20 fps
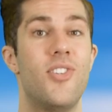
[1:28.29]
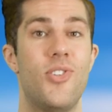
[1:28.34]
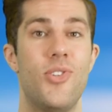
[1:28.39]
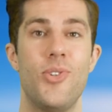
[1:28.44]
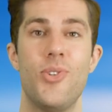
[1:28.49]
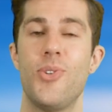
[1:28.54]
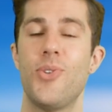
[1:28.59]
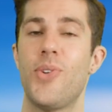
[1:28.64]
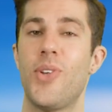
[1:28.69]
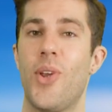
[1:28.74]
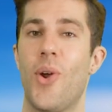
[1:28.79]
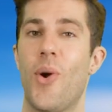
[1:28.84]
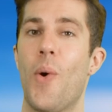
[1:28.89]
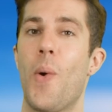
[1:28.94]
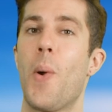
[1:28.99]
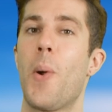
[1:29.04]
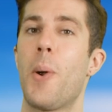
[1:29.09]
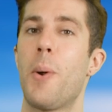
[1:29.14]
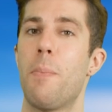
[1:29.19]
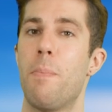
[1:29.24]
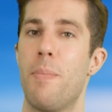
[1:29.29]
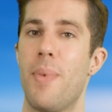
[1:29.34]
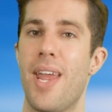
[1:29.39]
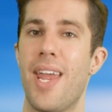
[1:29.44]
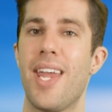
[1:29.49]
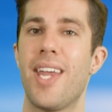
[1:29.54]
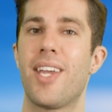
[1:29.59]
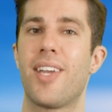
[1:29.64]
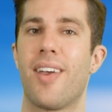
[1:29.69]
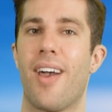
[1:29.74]
Do your
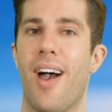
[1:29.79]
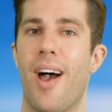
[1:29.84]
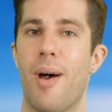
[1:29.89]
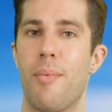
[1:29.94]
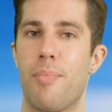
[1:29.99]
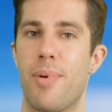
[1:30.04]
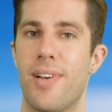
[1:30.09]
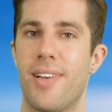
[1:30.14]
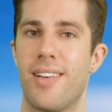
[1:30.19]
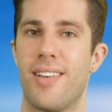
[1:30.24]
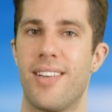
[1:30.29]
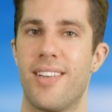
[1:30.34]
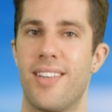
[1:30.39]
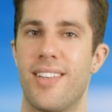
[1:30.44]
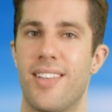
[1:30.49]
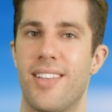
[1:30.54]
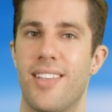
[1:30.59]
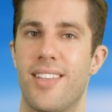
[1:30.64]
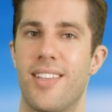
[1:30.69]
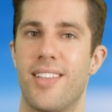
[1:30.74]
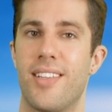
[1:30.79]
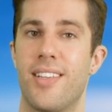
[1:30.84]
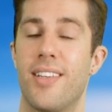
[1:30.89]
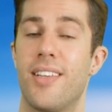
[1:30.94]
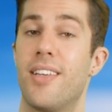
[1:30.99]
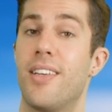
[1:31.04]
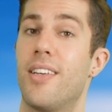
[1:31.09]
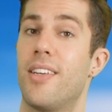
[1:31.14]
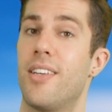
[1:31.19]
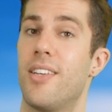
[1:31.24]
makeup.
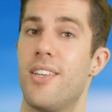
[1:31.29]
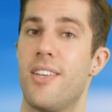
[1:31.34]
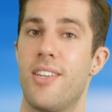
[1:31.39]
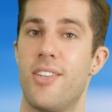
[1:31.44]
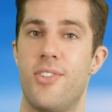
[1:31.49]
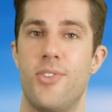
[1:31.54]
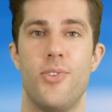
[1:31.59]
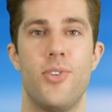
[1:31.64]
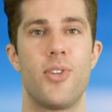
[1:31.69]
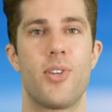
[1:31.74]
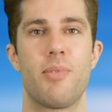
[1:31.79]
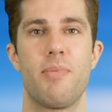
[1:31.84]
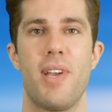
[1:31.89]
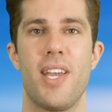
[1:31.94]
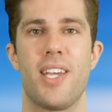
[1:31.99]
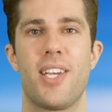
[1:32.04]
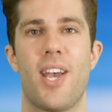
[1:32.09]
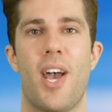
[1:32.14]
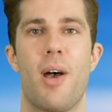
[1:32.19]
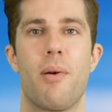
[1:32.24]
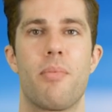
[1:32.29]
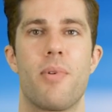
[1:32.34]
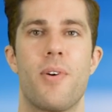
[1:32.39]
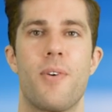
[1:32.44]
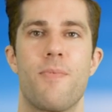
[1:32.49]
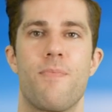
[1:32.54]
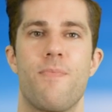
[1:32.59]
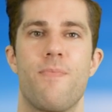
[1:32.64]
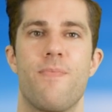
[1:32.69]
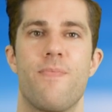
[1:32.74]
Do your makeup.
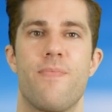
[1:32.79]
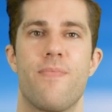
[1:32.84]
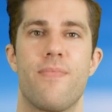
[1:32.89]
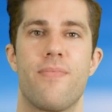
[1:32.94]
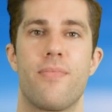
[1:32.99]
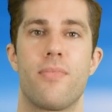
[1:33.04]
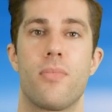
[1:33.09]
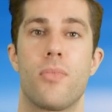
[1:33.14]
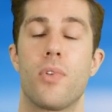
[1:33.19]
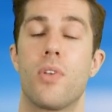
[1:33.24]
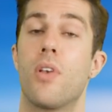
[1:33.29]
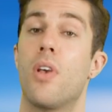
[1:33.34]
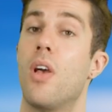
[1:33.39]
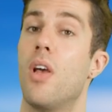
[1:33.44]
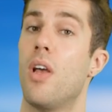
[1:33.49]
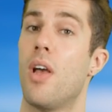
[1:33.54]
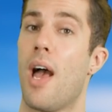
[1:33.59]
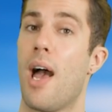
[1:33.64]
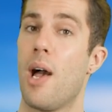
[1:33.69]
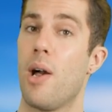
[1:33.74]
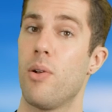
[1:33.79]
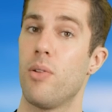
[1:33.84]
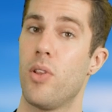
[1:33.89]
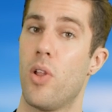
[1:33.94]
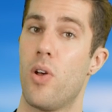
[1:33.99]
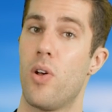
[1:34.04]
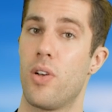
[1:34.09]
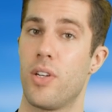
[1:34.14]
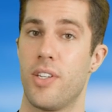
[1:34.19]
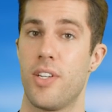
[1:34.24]
How
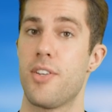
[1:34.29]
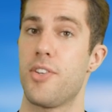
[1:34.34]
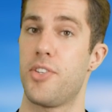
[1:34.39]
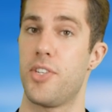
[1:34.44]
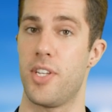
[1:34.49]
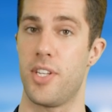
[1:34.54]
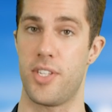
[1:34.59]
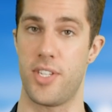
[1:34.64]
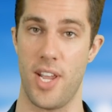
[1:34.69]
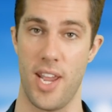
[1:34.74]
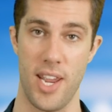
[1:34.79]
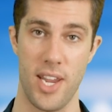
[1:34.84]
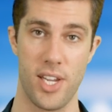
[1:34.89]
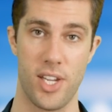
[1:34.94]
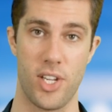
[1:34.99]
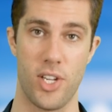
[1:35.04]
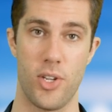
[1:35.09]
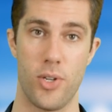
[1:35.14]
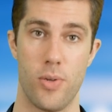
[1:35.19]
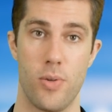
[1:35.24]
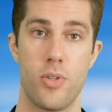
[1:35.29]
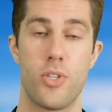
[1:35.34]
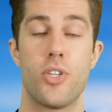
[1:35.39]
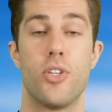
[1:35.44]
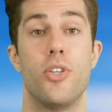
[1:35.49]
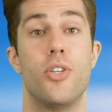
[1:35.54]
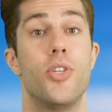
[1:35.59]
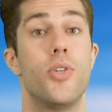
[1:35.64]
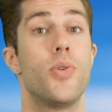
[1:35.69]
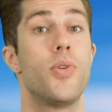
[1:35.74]
long does it take you
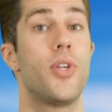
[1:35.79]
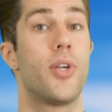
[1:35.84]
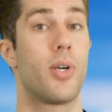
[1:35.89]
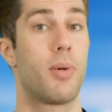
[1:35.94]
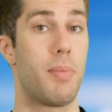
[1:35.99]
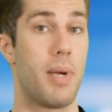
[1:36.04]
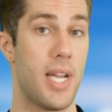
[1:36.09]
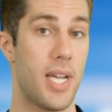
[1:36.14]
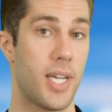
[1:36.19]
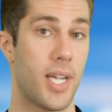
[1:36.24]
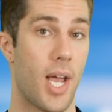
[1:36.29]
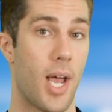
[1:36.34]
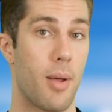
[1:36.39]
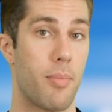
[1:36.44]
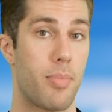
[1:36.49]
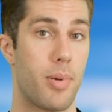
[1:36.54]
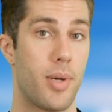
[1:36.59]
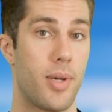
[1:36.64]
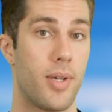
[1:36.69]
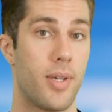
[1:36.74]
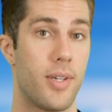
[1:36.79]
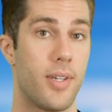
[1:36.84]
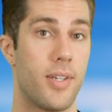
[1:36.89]
to do your makeup?